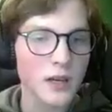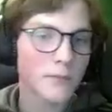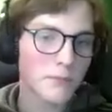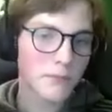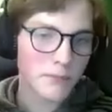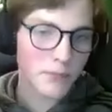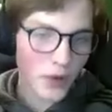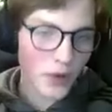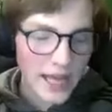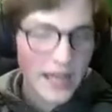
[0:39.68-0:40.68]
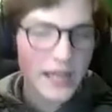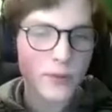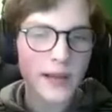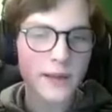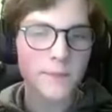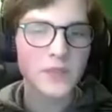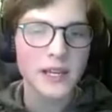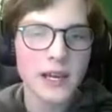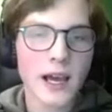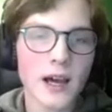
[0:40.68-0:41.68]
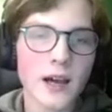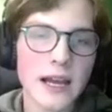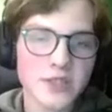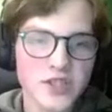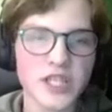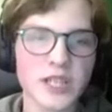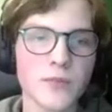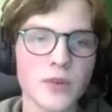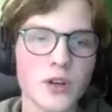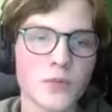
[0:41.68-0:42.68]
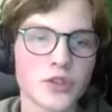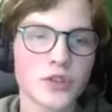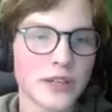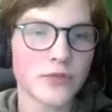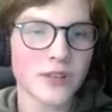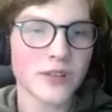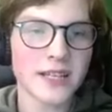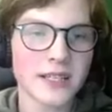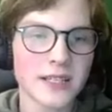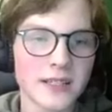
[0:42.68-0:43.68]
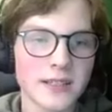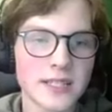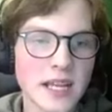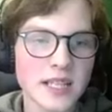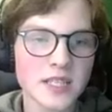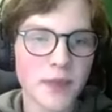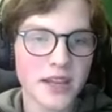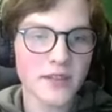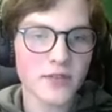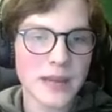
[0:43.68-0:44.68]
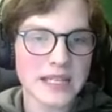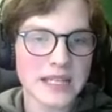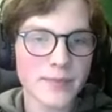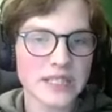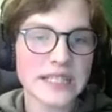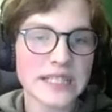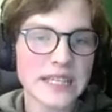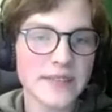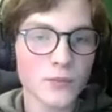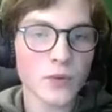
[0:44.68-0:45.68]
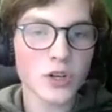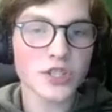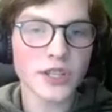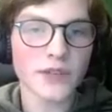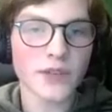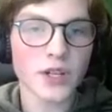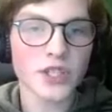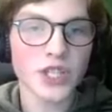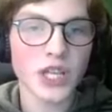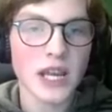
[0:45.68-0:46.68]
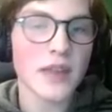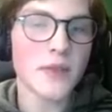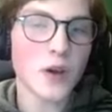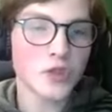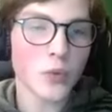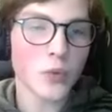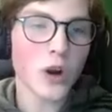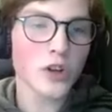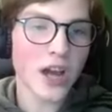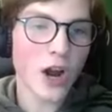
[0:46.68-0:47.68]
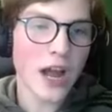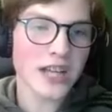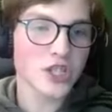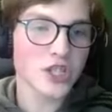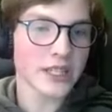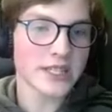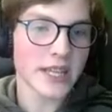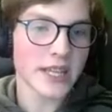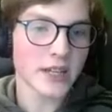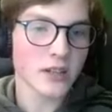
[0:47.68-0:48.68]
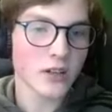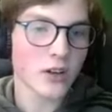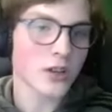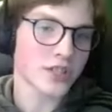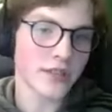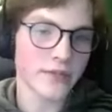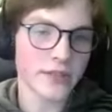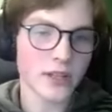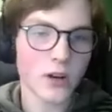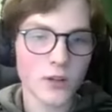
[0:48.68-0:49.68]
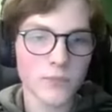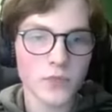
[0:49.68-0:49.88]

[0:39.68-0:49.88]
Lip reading: But anyway, as a team, we're doing great. The second spike of the pandemic is even worse than the first, and those who aren't actually sick are sick of it all.